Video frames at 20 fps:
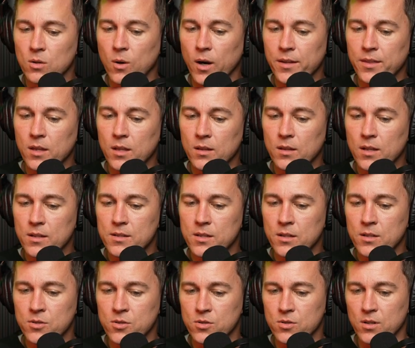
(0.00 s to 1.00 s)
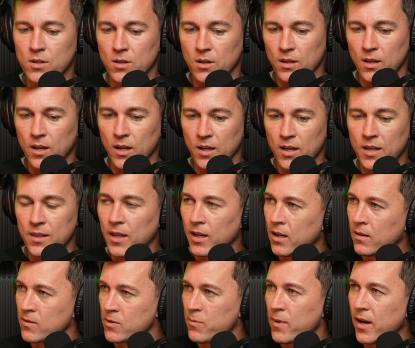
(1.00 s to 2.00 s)
i think that's an interesting again that
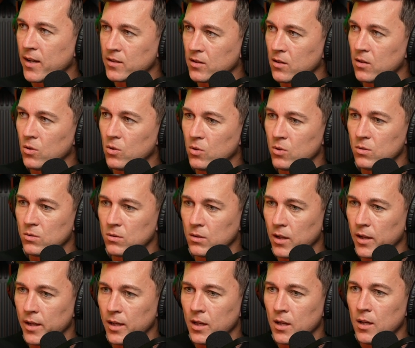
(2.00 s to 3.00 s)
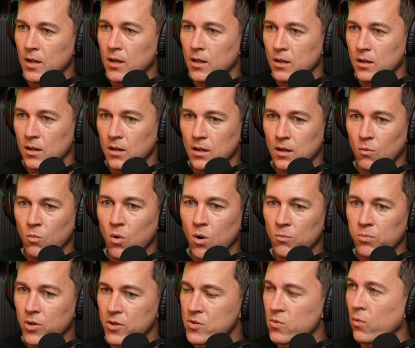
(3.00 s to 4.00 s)
comes back to the whole like uh, one
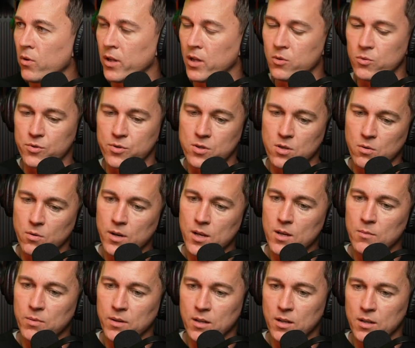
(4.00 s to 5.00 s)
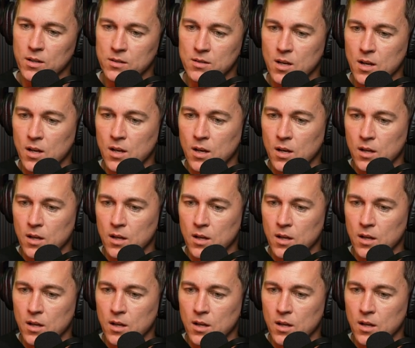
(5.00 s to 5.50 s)
plus one equals three mm-hmm. because mm-hmm.